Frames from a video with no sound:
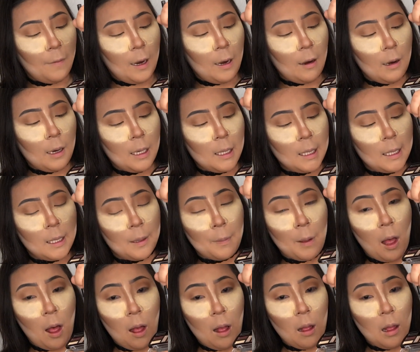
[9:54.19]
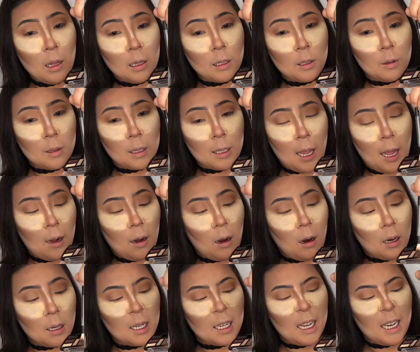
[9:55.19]
very small, so it's kind of
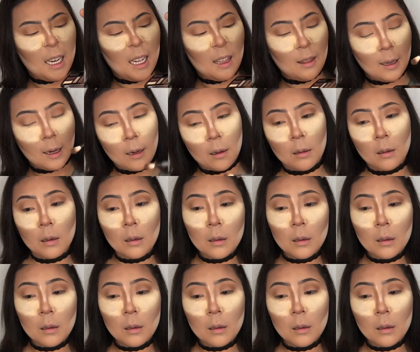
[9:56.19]
hard to get in there.